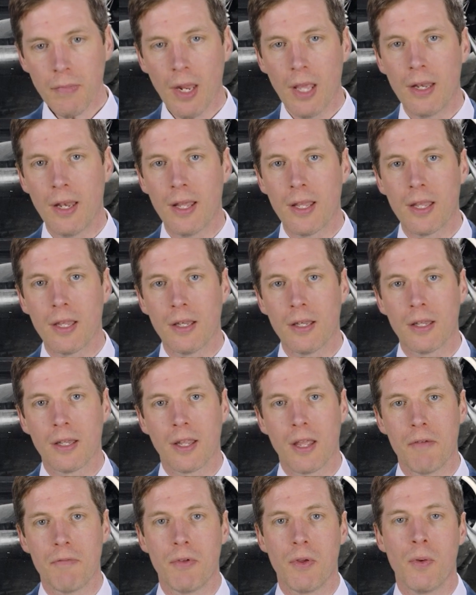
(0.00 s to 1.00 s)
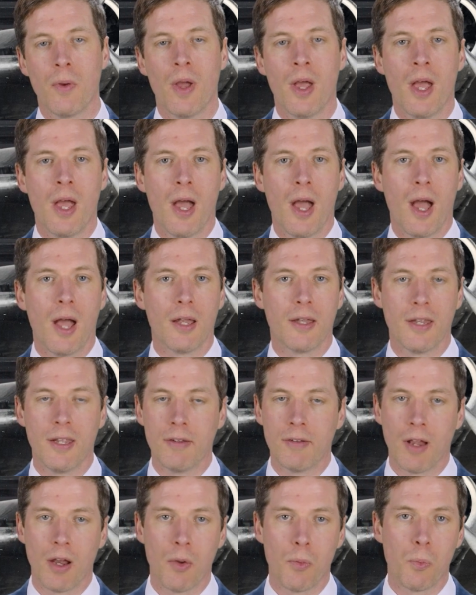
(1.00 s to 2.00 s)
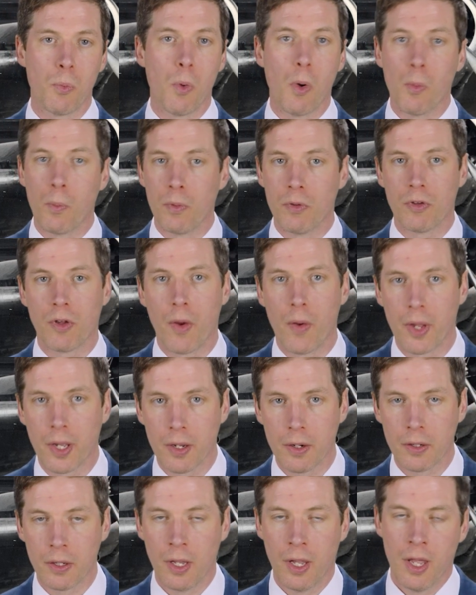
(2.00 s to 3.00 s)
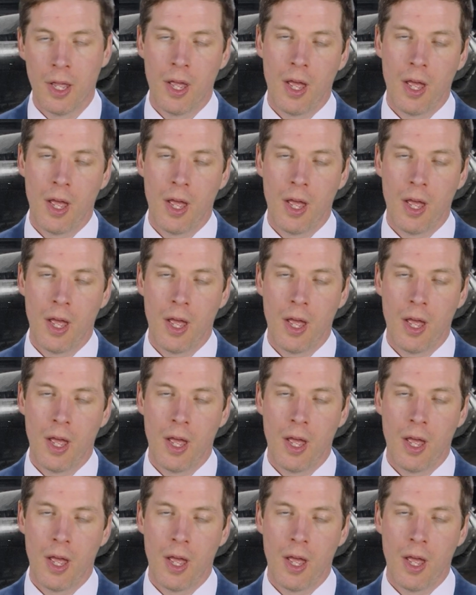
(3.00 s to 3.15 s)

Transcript: And they can give you a detail of what was going on